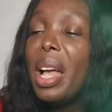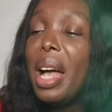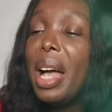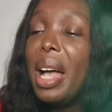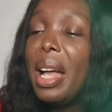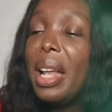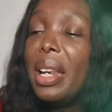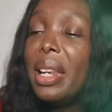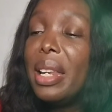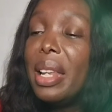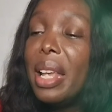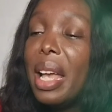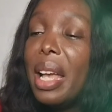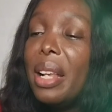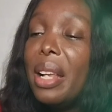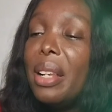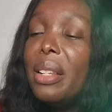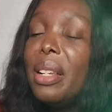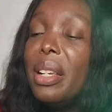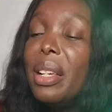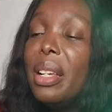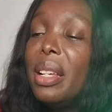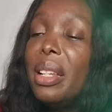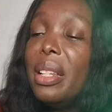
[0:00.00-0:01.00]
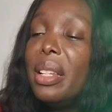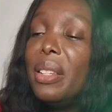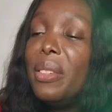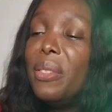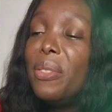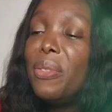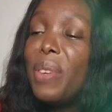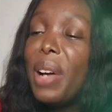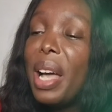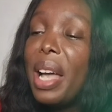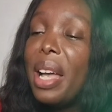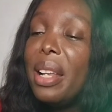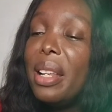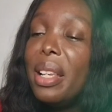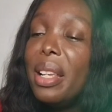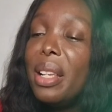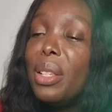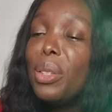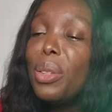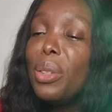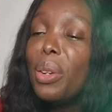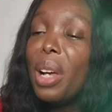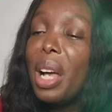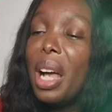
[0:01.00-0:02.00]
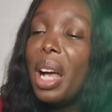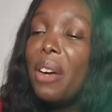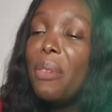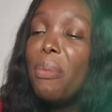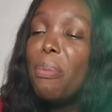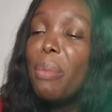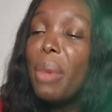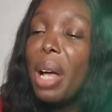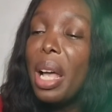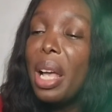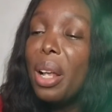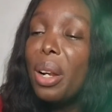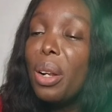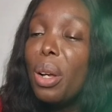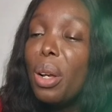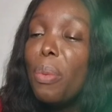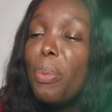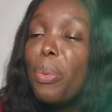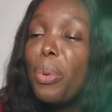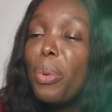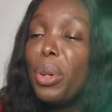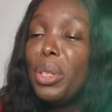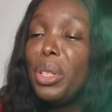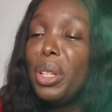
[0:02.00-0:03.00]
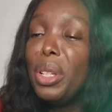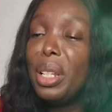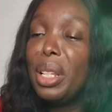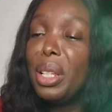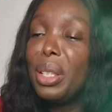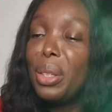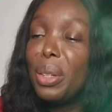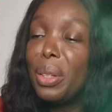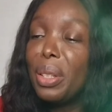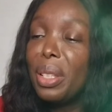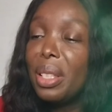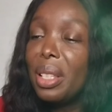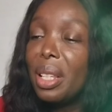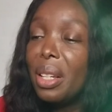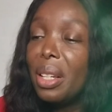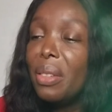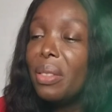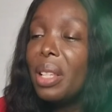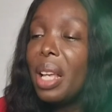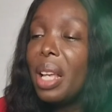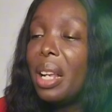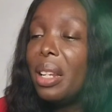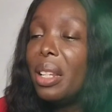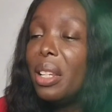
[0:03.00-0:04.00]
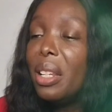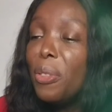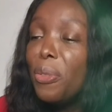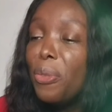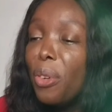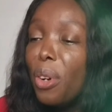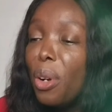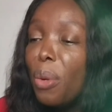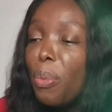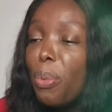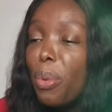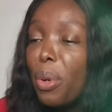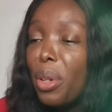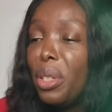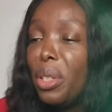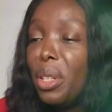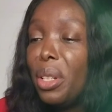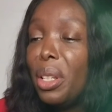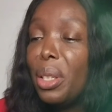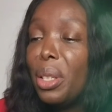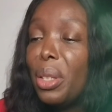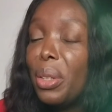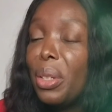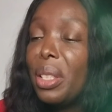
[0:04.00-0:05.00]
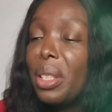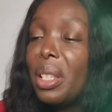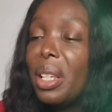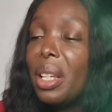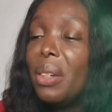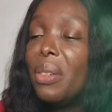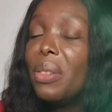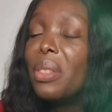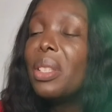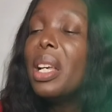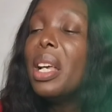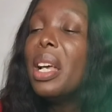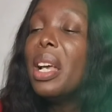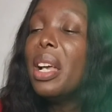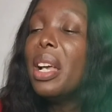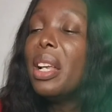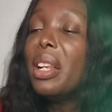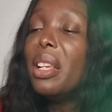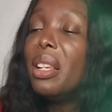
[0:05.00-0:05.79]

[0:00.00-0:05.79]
and then dividing to have myeloid progenitor cells and lymphoid progenitor cells.